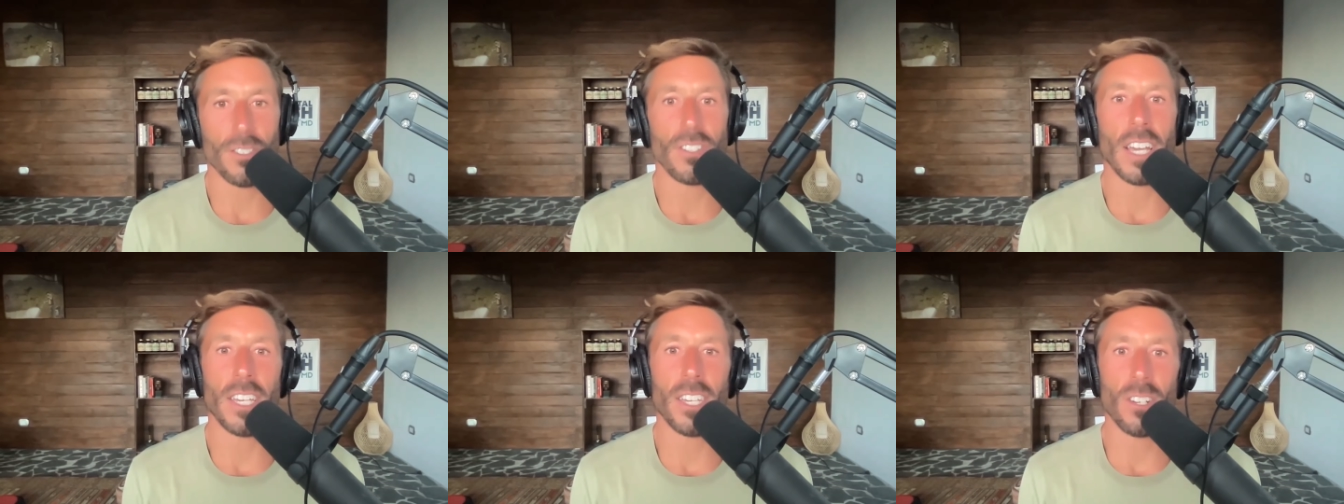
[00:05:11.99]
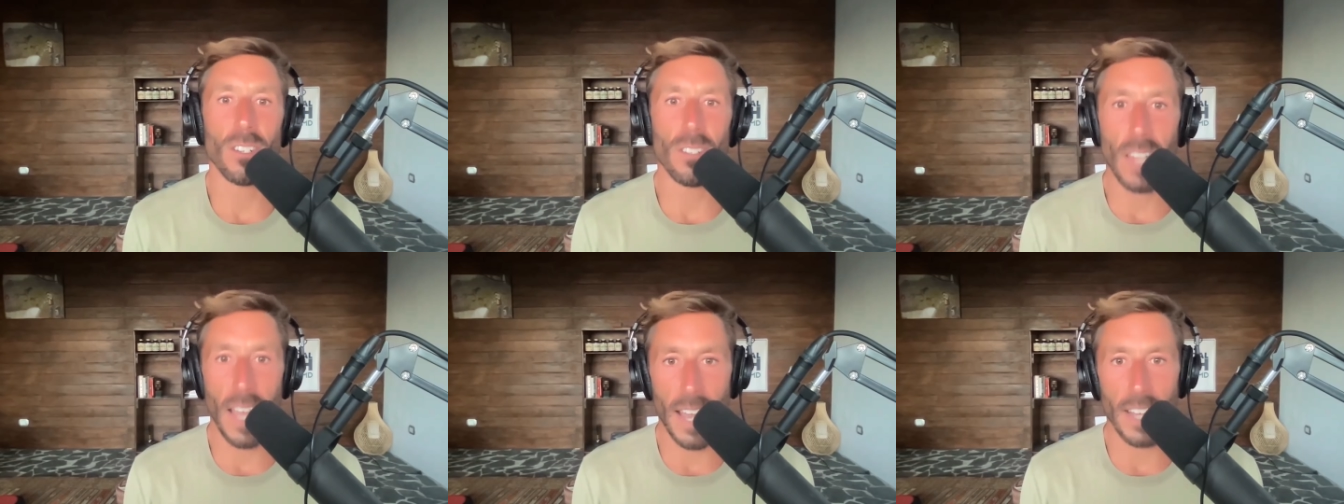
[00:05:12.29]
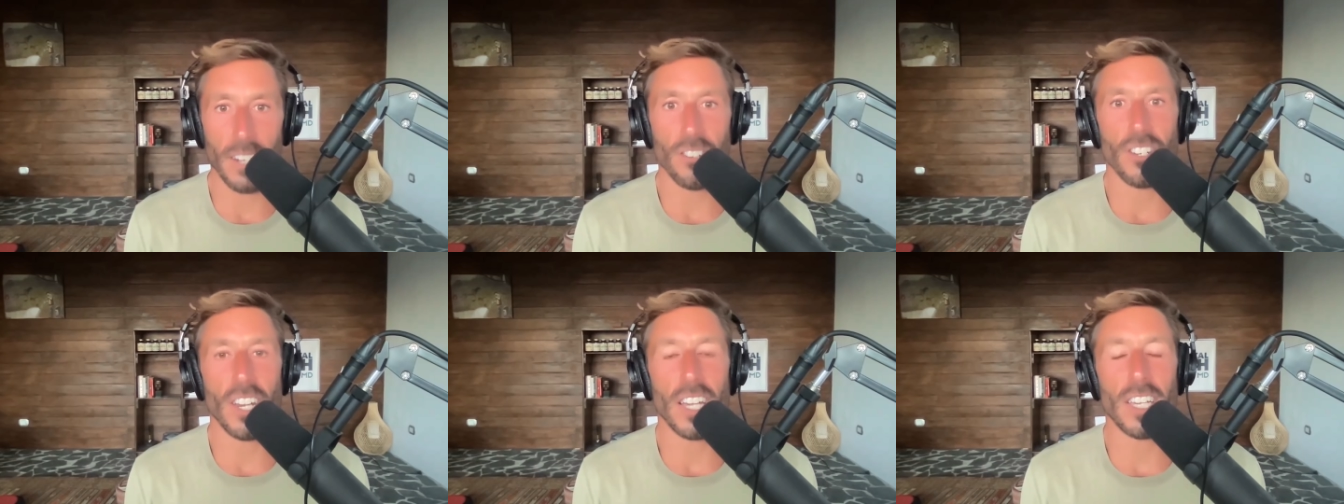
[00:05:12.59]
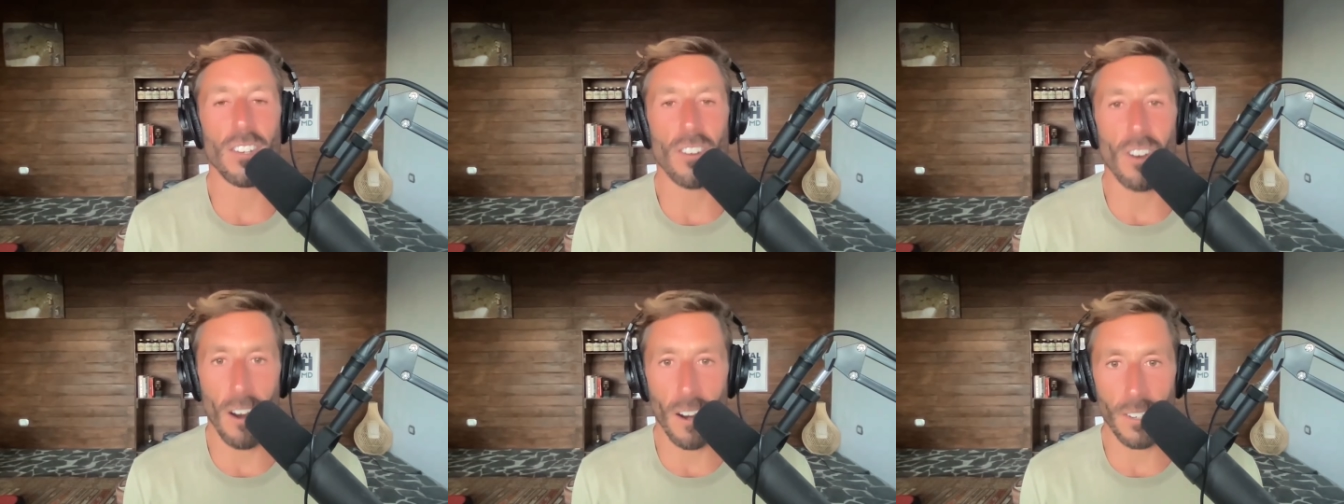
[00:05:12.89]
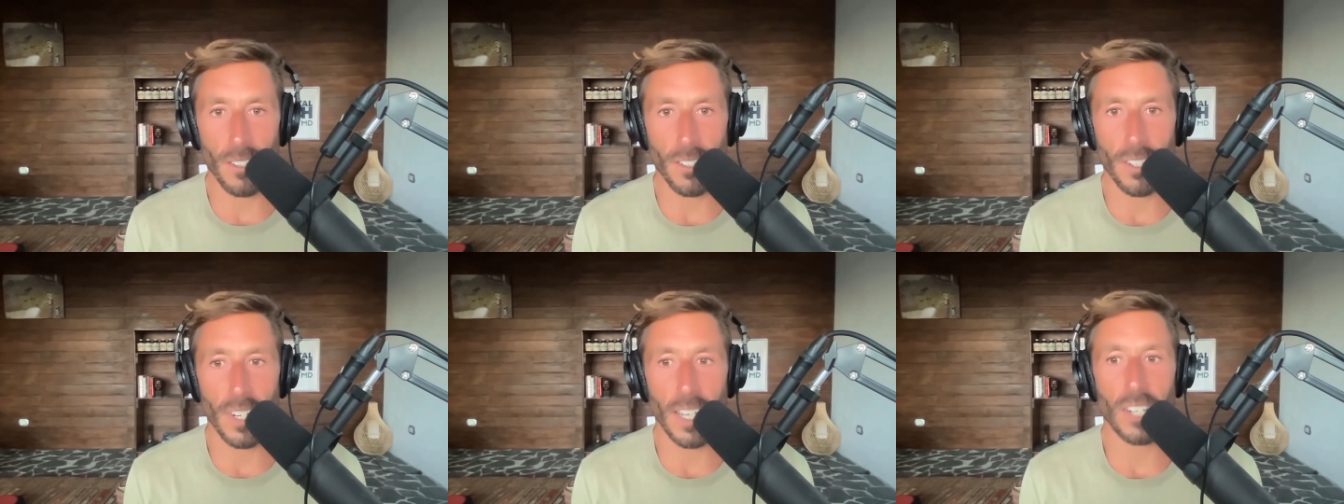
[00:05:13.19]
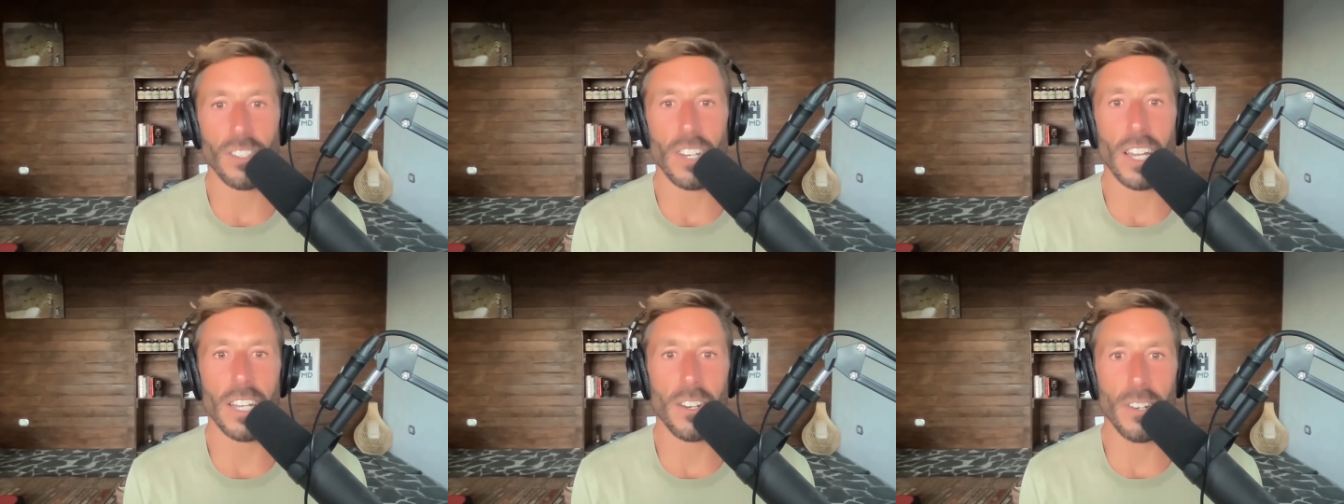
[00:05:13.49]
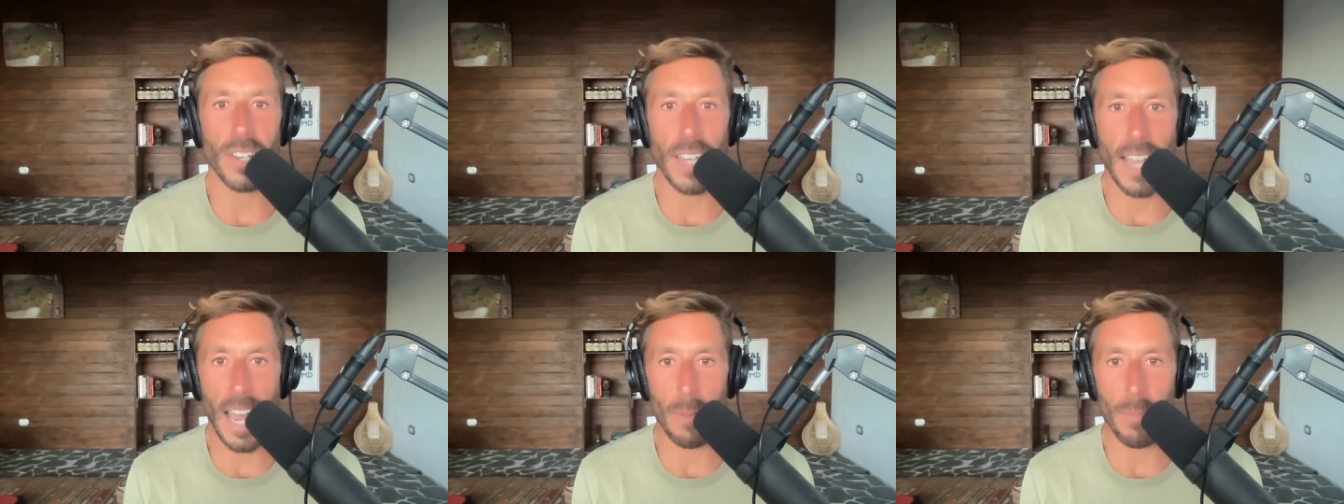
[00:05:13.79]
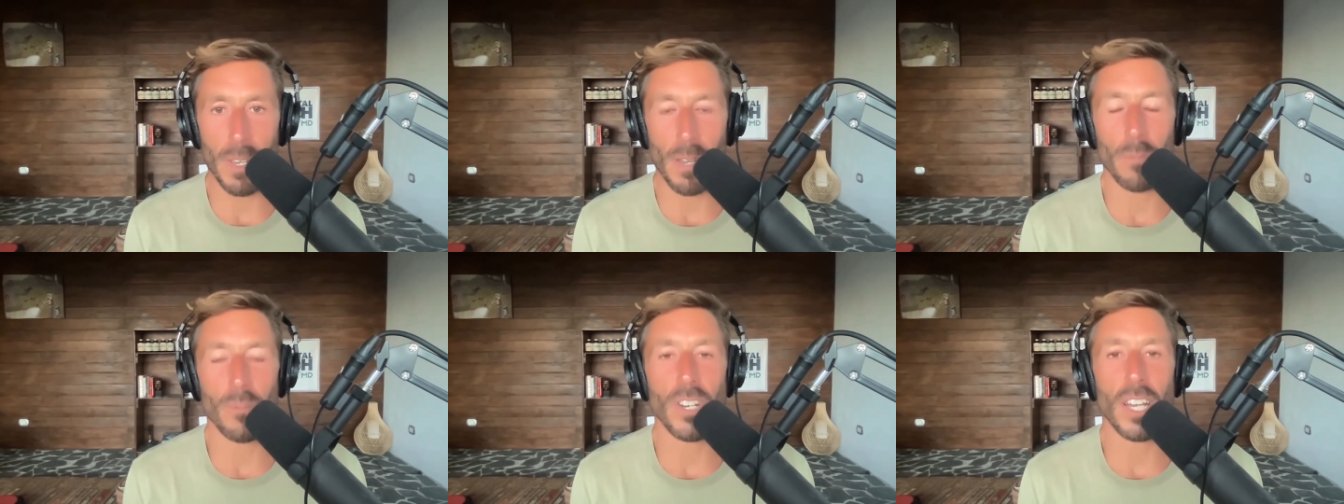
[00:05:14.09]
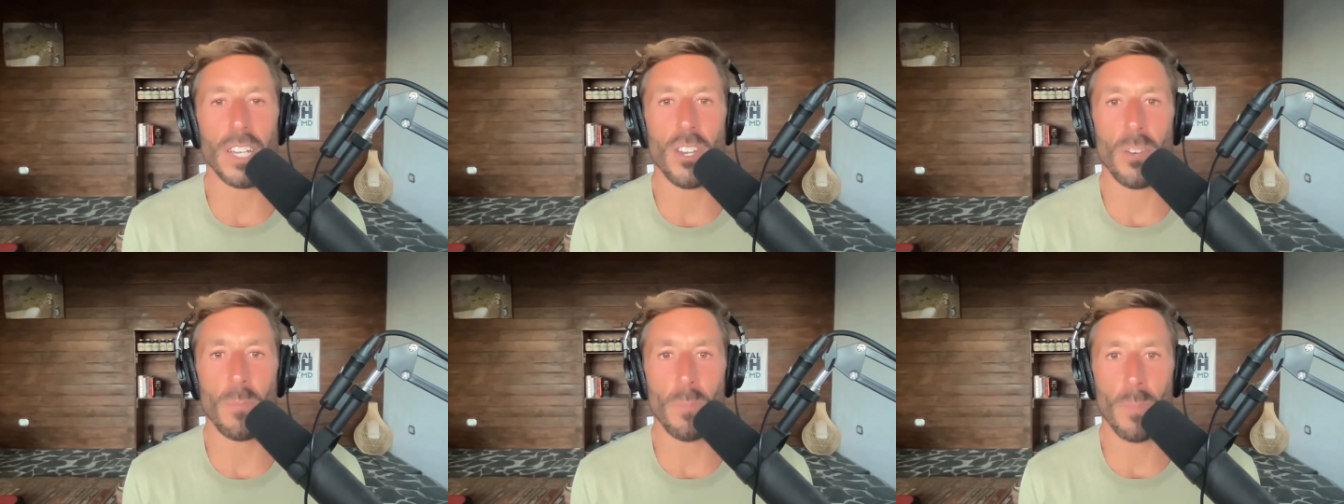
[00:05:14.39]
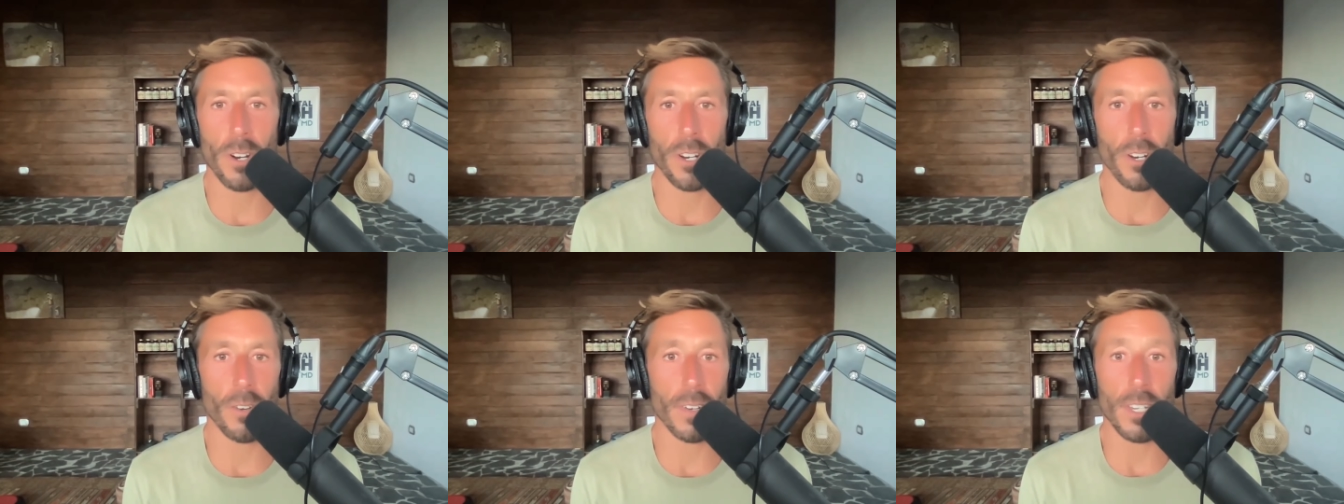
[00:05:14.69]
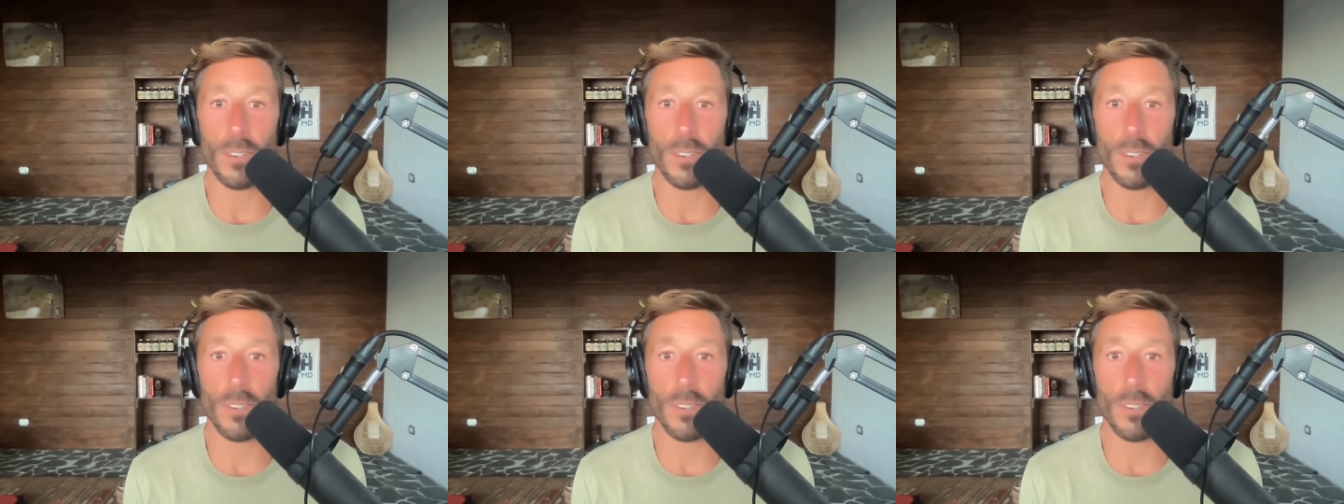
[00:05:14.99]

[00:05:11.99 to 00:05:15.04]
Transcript: check your lead, check your arsenic, check your cadmium, check your mercury.